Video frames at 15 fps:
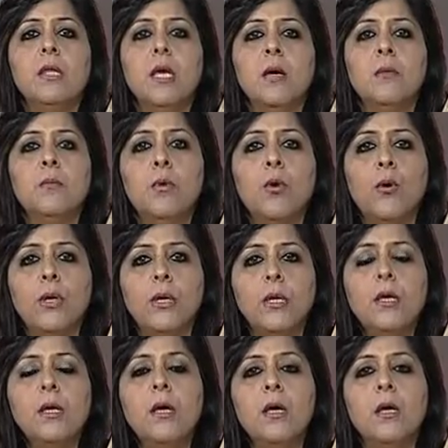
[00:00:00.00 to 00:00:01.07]
the
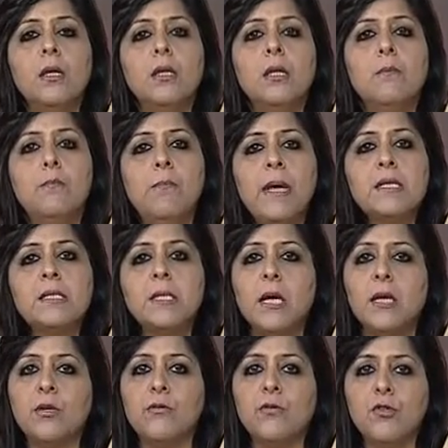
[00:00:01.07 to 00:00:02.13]
employee the best
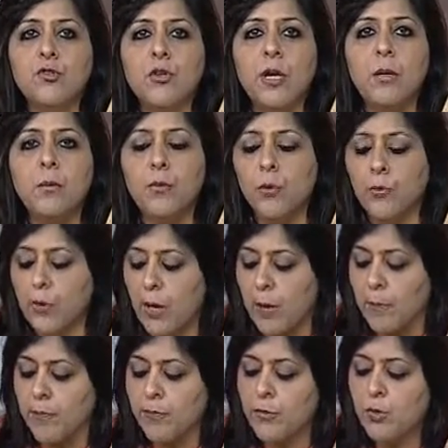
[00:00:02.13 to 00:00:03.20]
kind of a training
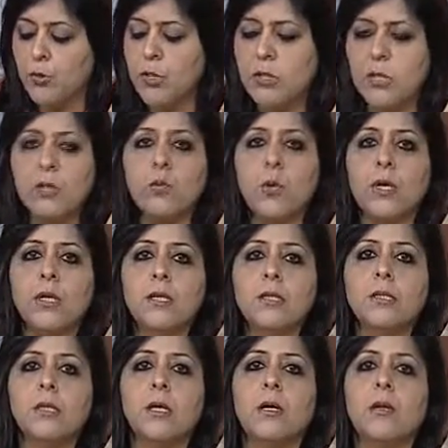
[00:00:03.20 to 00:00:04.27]
program. So, this is what
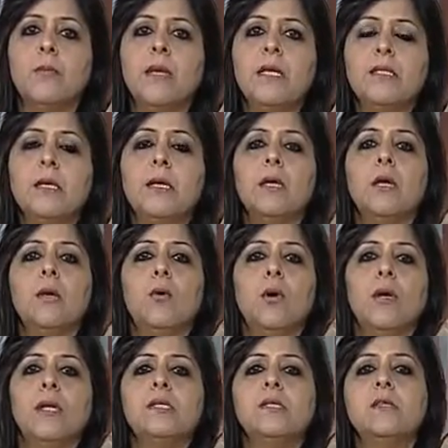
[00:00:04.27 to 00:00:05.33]
is uh, basically
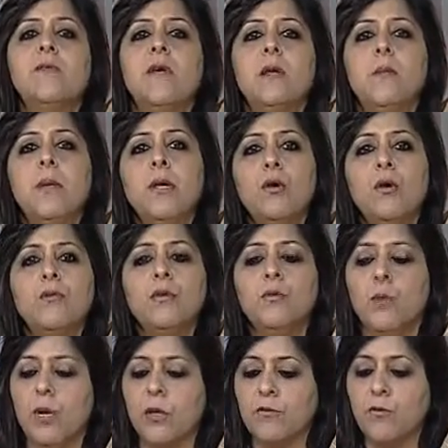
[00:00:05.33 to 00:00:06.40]
called as developing of
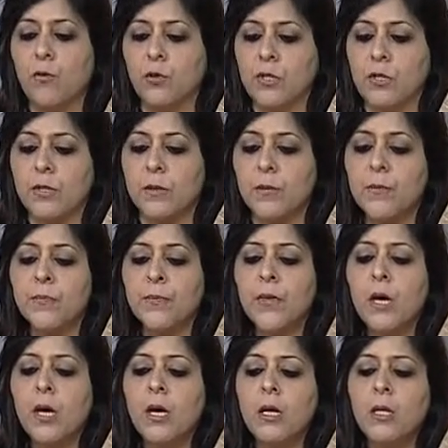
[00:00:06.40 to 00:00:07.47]
the workforce.
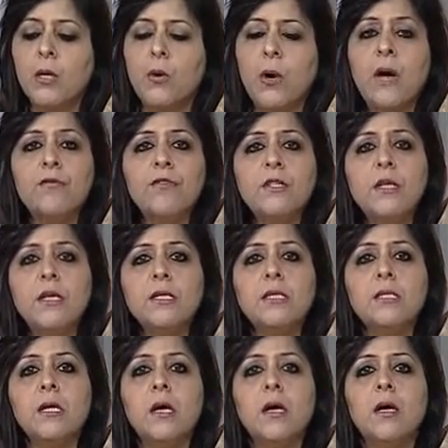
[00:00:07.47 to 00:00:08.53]
Now after
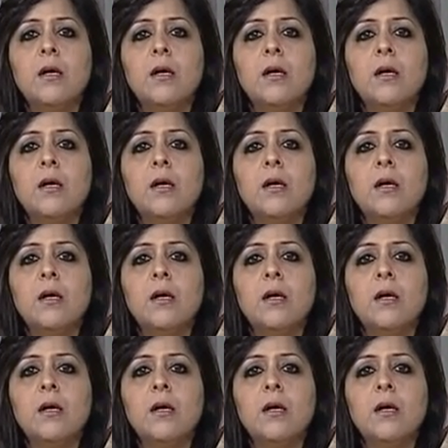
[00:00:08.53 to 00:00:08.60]
this, uh,